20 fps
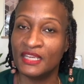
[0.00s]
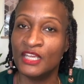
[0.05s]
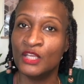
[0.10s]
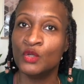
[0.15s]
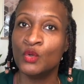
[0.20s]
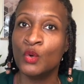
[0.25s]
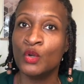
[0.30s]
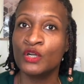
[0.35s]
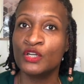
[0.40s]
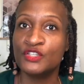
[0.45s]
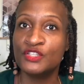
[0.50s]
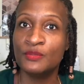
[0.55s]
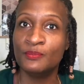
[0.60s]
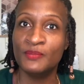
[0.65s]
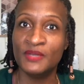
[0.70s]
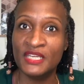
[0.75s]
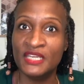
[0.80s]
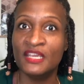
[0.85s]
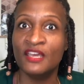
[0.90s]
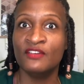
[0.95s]
in order to
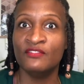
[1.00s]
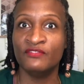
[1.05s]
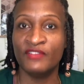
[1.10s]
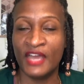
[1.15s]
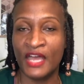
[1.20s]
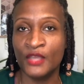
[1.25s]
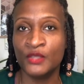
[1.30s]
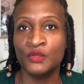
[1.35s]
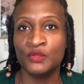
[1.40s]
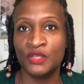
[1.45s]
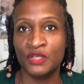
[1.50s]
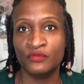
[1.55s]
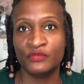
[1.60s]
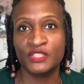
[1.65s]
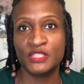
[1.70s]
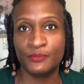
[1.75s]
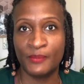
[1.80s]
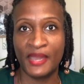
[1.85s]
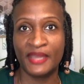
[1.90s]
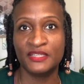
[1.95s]
be a valued and
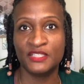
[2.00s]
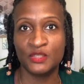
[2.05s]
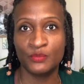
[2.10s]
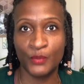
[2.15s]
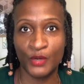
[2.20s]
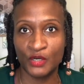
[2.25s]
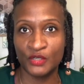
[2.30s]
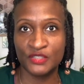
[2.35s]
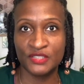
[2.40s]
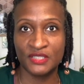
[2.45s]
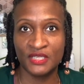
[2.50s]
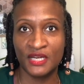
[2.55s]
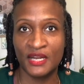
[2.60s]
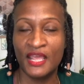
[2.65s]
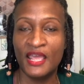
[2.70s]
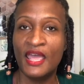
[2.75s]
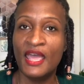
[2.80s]
respected person.